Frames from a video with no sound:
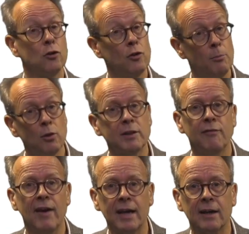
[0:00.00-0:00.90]
The
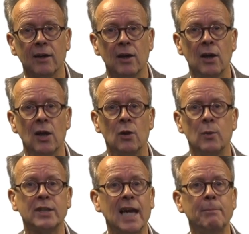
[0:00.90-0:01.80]
multivac,
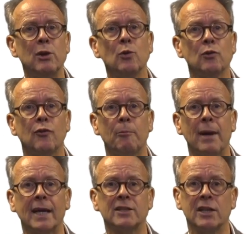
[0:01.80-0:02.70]
which can be used for
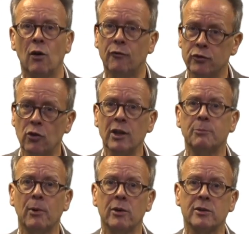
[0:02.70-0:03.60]
packaging of
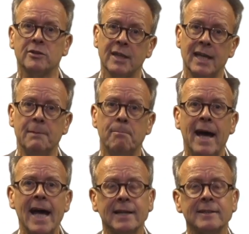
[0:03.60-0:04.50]
solid products in
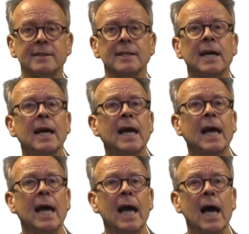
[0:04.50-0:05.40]
bags
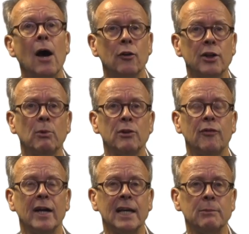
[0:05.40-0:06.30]
under a
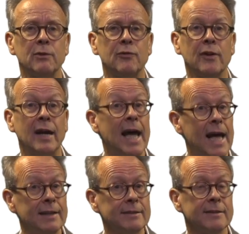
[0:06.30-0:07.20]
modified atmosphere,
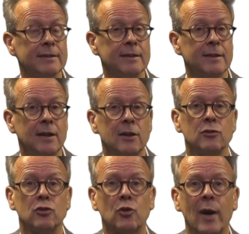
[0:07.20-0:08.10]
and
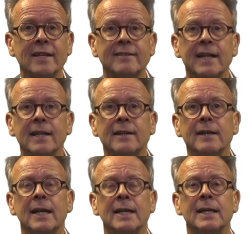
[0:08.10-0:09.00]
the tray sealer
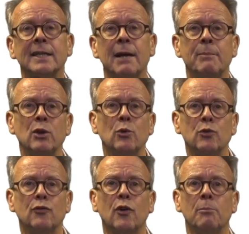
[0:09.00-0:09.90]
that can be
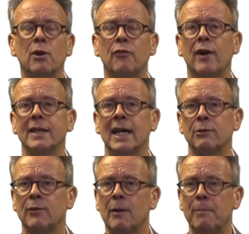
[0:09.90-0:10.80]
used for modified
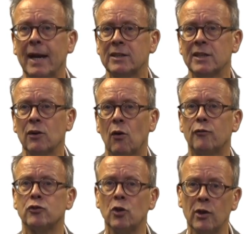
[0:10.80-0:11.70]
atmosphere packaging
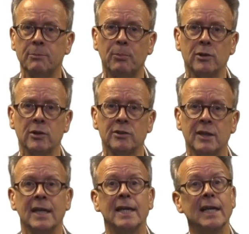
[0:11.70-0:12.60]
of solid products
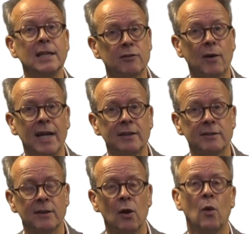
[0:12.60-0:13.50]
in
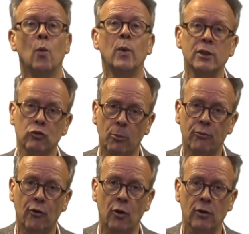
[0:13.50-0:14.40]
trays with the
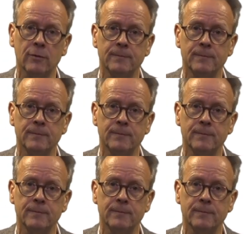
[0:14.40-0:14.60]
top foil.